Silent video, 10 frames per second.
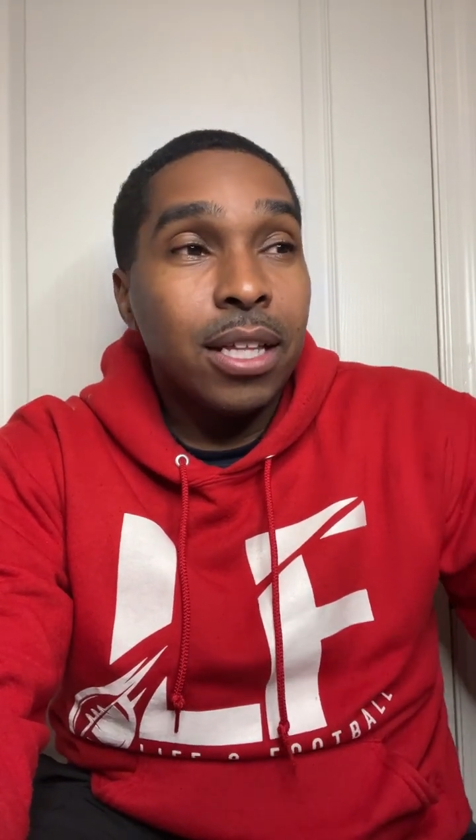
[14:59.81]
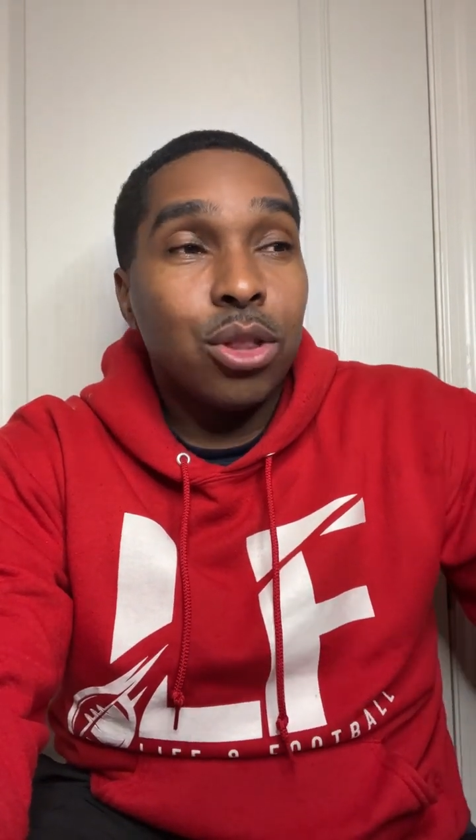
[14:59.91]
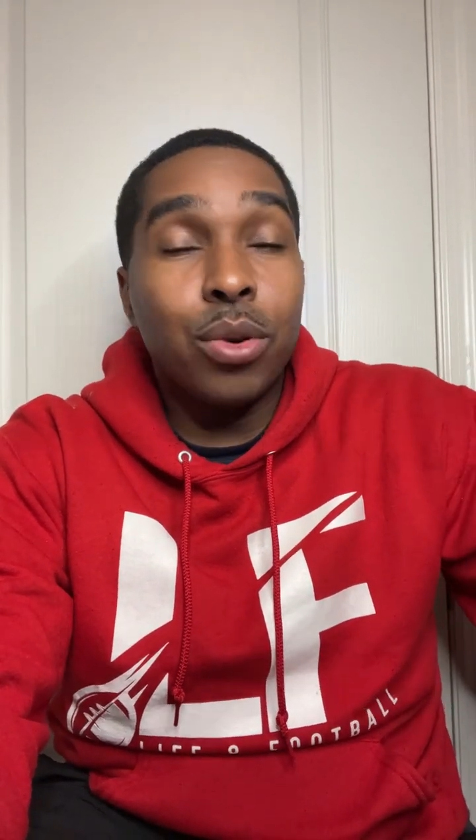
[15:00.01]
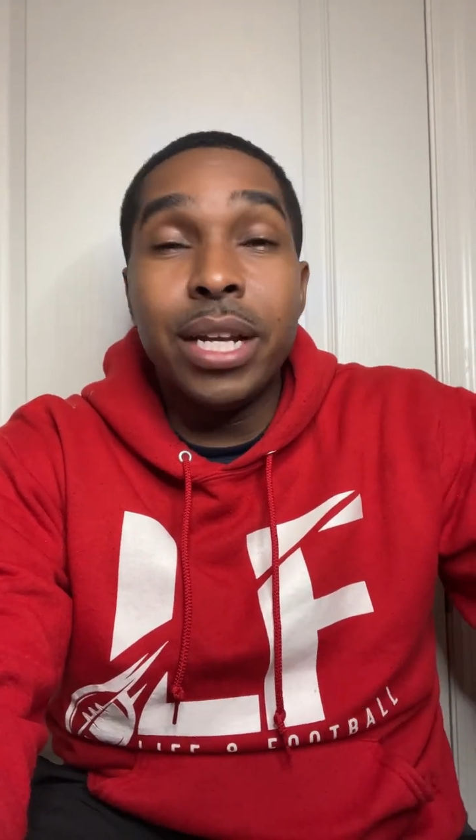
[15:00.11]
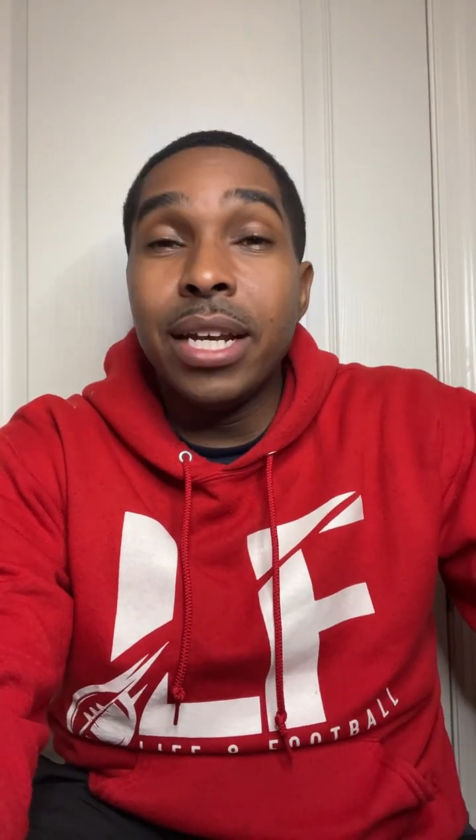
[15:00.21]

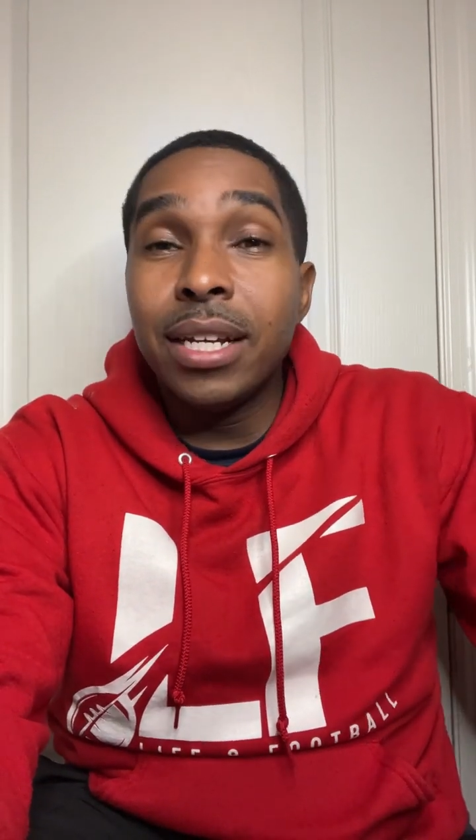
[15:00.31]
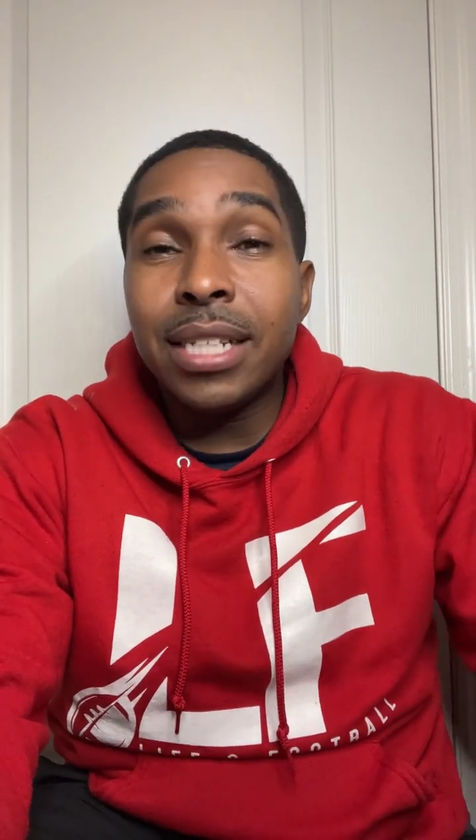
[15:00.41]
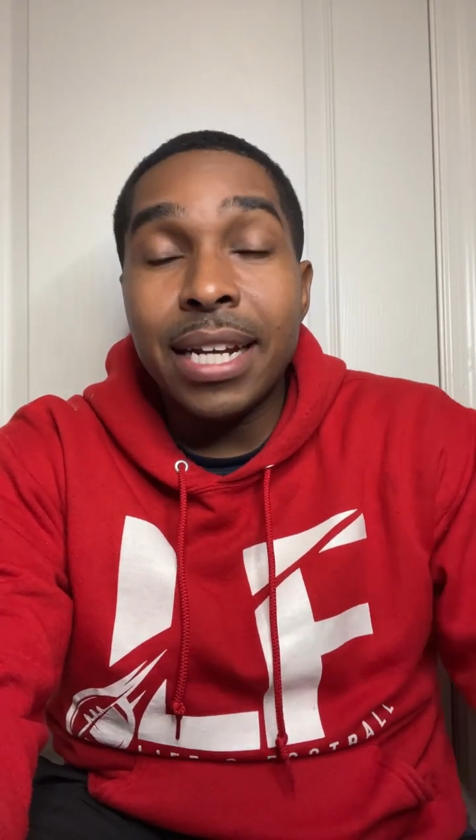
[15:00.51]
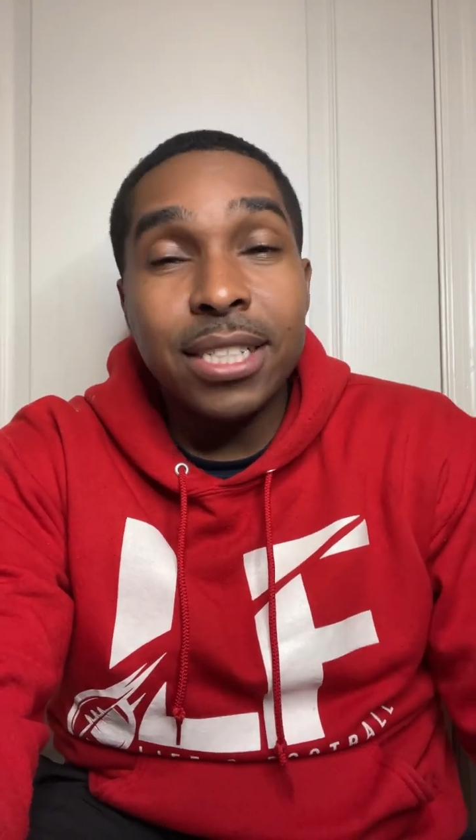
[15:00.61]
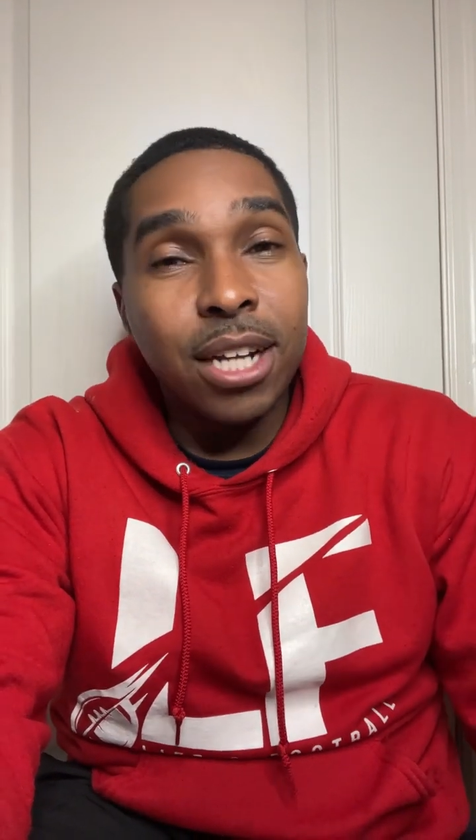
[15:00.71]
3 years
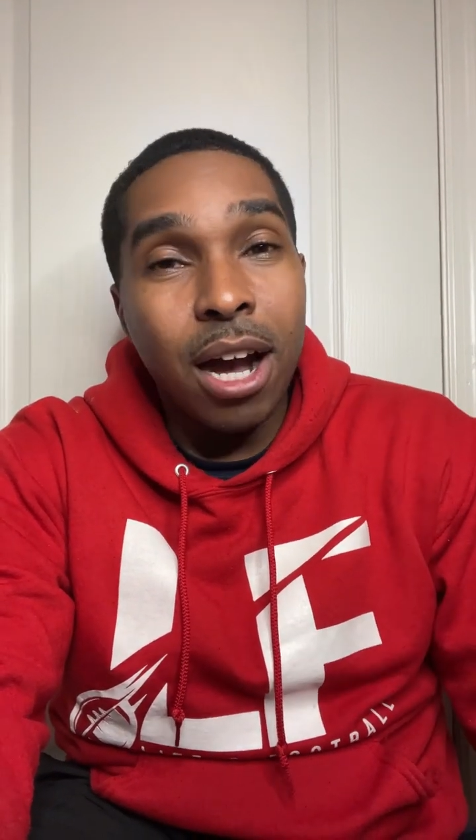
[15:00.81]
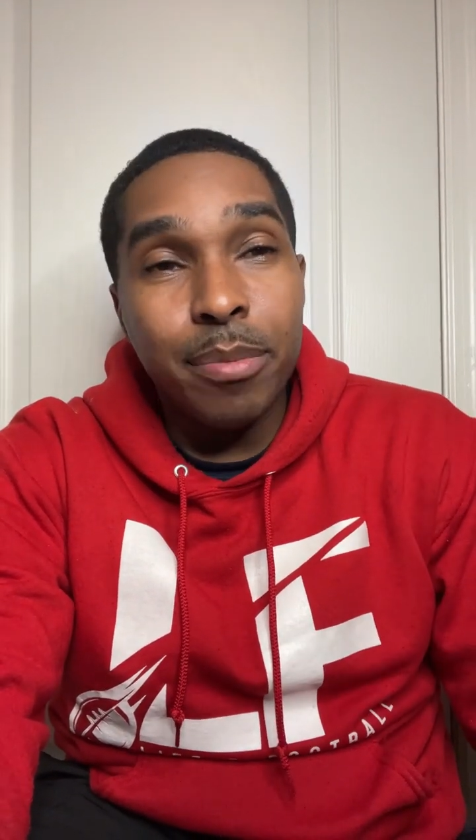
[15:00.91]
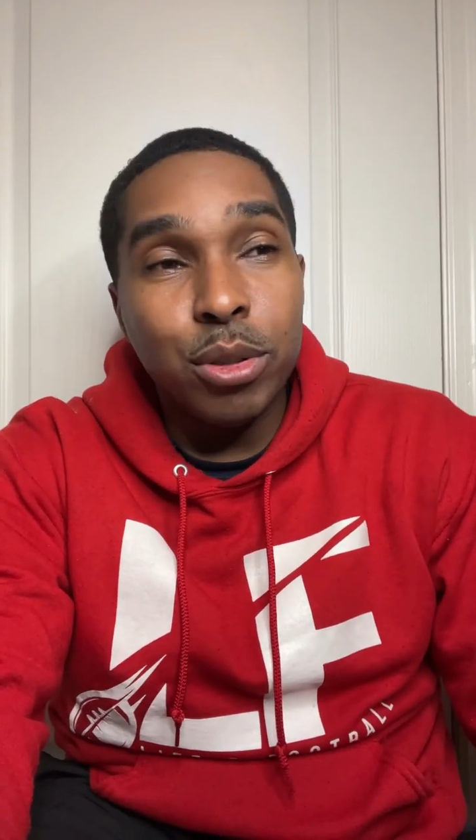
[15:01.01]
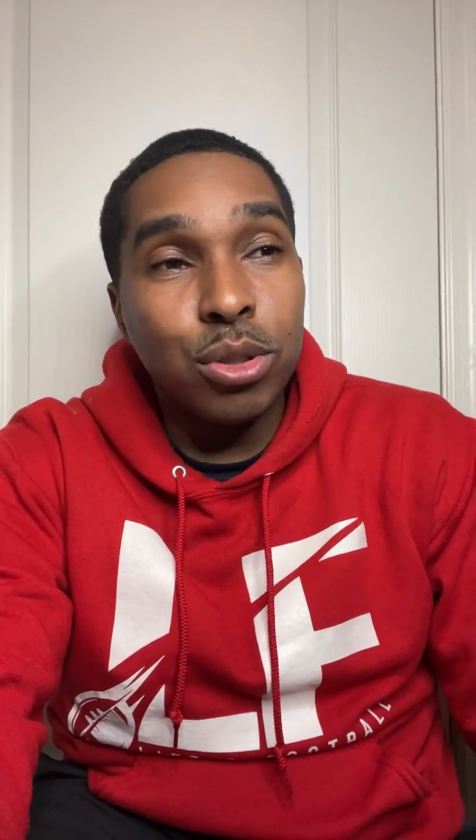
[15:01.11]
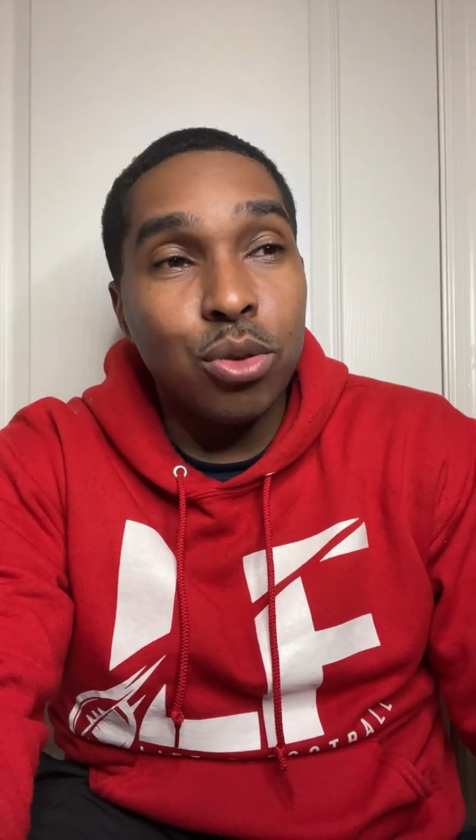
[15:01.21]
at the
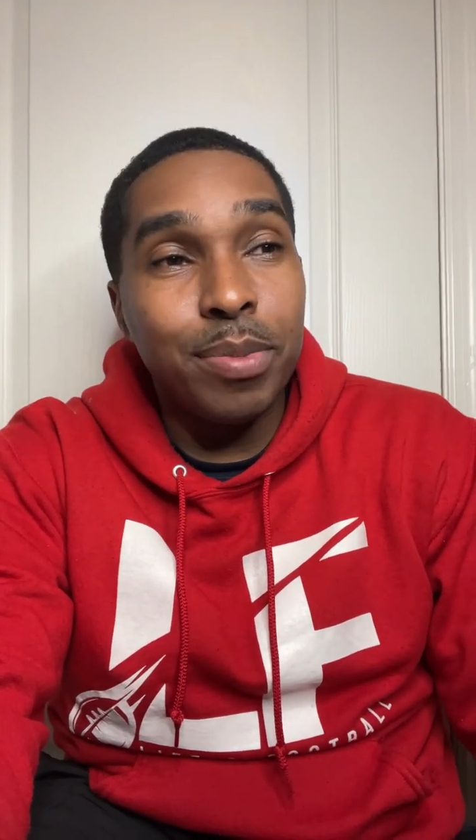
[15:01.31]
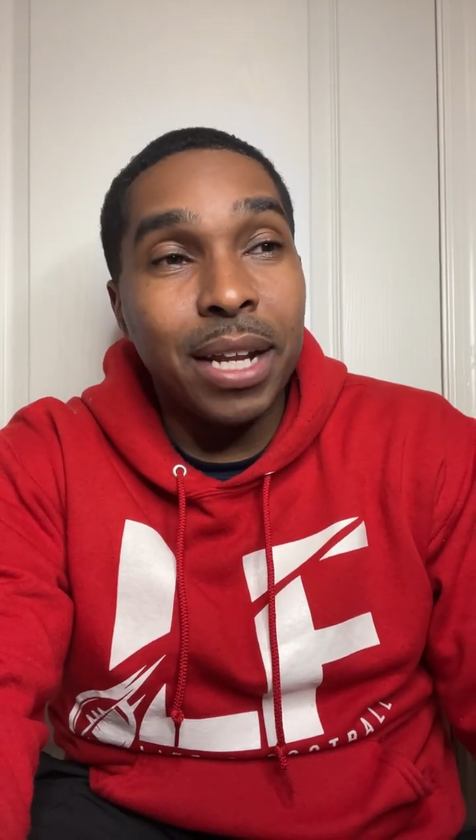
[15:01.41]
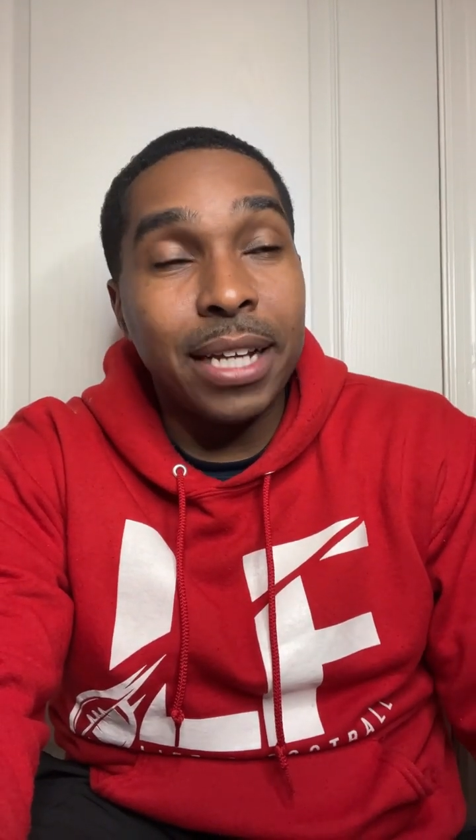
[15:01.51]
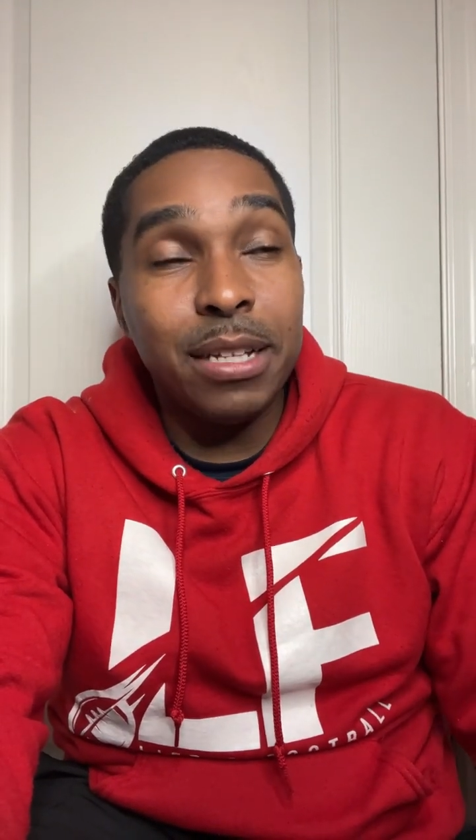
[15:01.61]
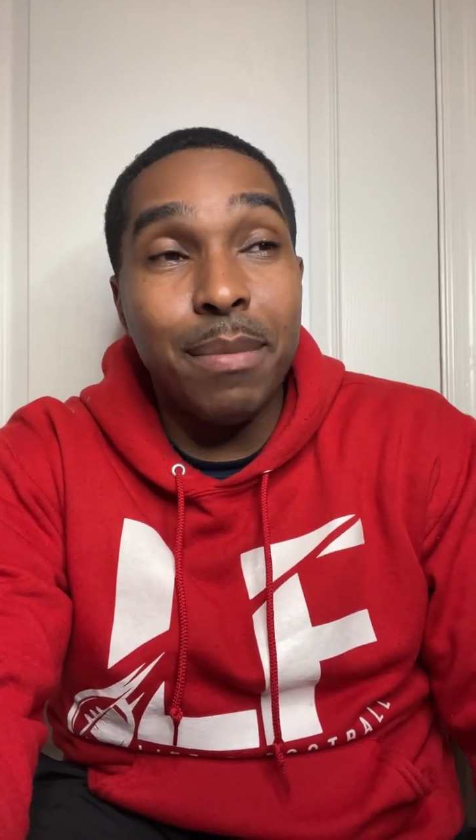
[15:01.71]
job, you super nice. It